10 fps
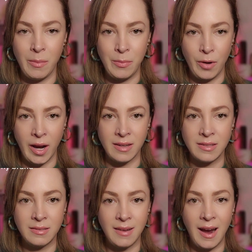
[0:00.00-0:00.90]

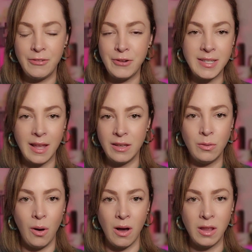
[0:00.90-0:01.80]
brand. After I tell
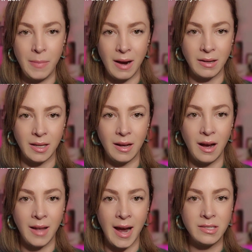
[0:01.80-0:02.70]
you all about it,
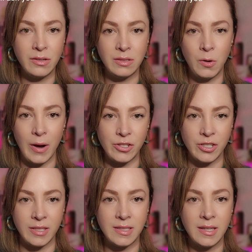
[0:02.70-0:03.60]
I'll ask you some
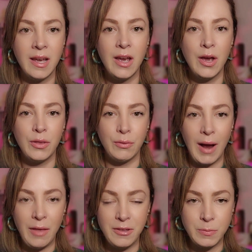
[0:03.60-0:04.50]
questions.
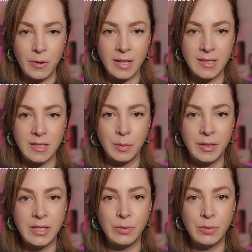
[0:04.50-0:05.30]
Throughout this process, please